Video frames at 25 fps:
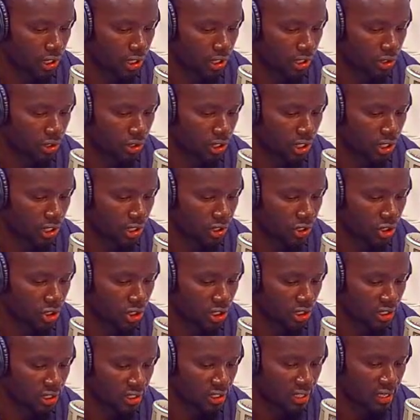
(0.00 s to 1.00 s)
is
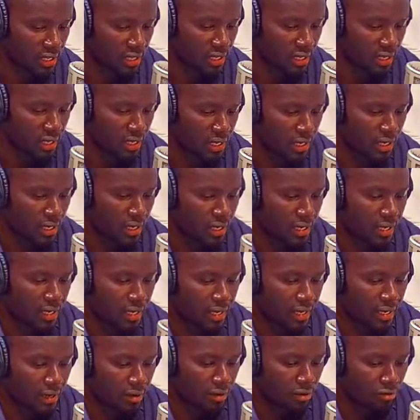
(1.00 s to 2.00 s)
urging
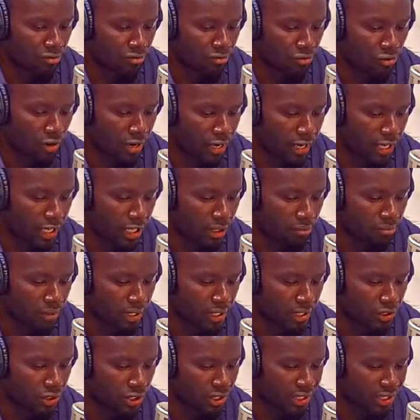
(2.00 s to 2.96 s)
for help as